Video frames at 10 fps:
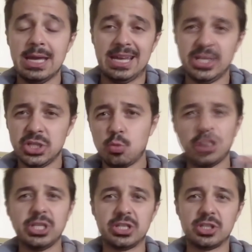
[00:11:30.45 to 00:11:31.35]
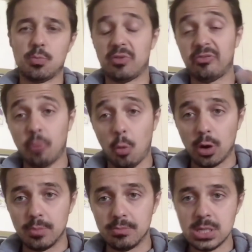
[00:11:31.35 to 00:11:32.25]
I just wanted to
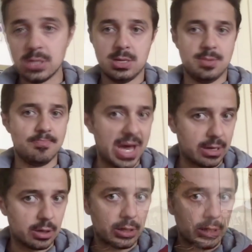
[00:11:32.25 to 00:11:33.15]
perform better